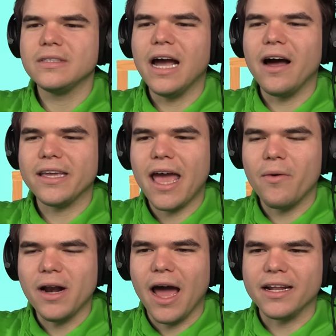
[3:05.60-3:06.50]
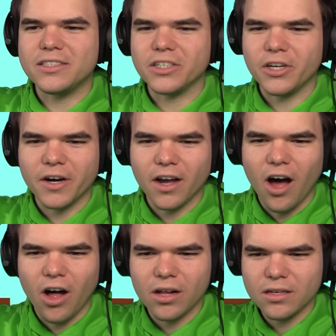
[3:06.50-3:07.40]
No, yeah, we're not insecure what, at
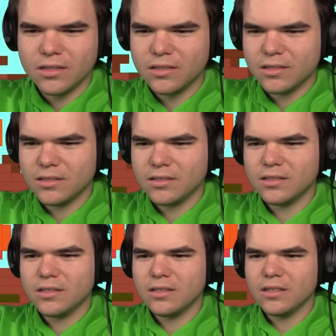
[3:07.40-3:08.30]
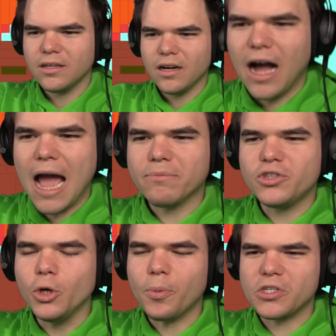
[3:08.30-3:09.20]
all. What are you guys talking about? I'm
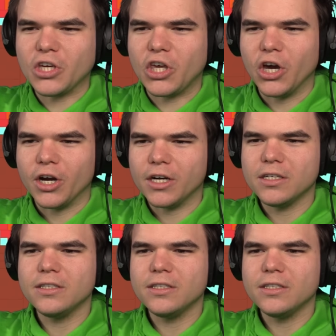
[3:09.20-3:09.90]
super secure.